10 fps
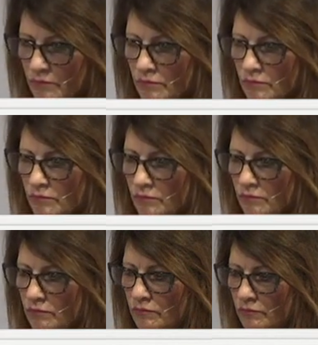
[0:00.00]

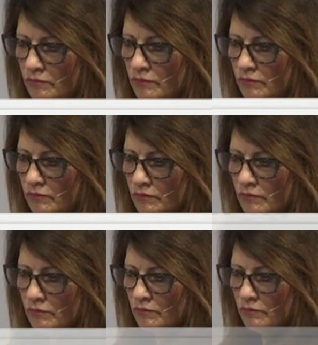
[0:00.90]

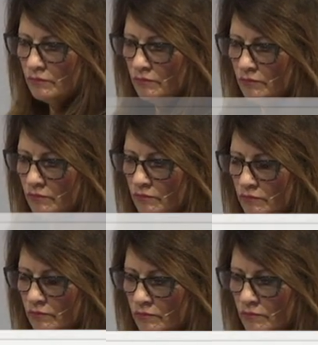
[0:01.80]

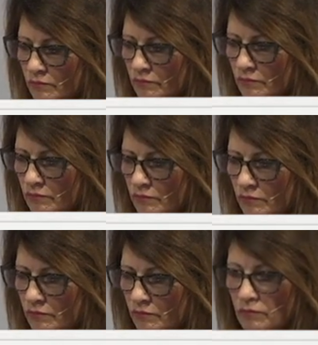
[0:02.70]

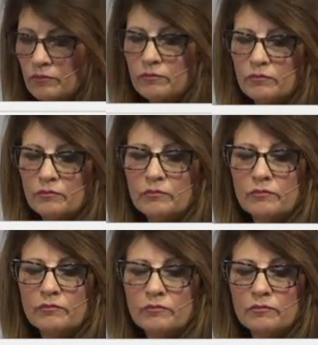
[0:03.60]

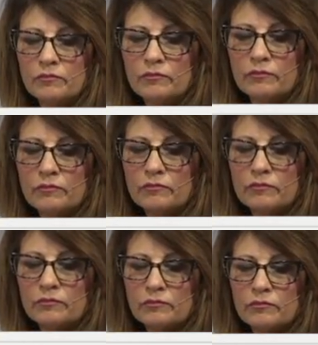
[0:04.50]

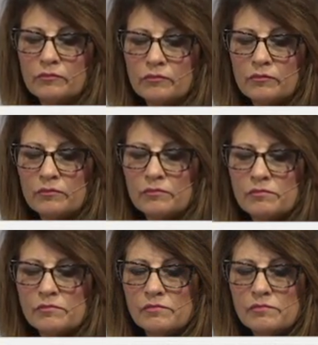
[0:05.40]

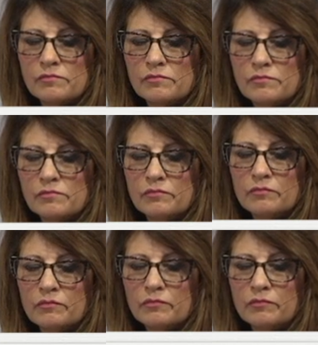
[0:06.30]

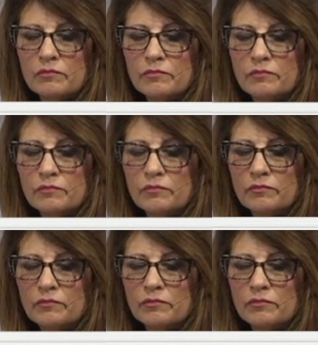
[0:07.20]
The person shown says nothing.